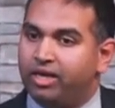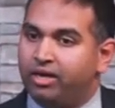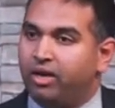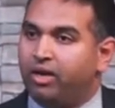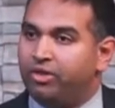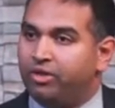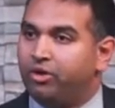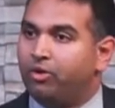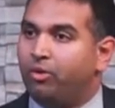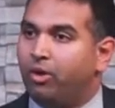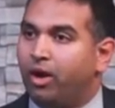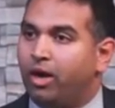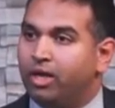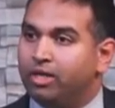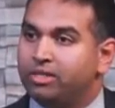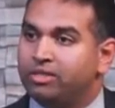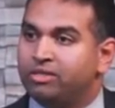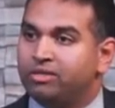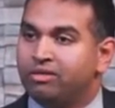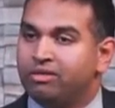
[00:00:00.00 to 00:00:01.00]
on the
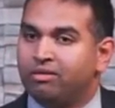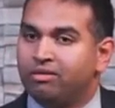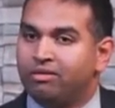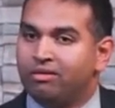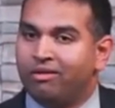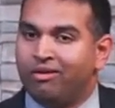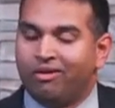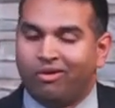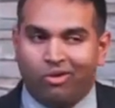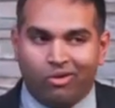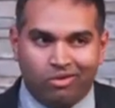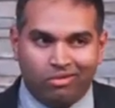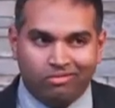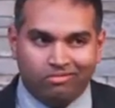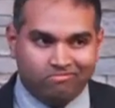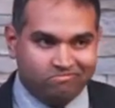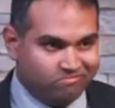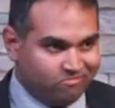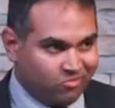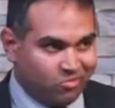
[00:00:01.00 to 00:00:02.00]
cross,
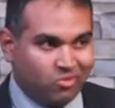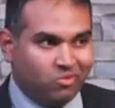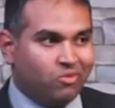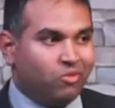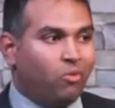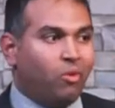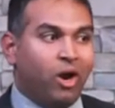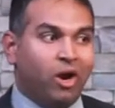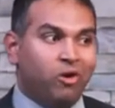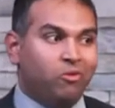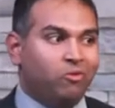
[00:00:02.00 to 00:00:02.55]
why are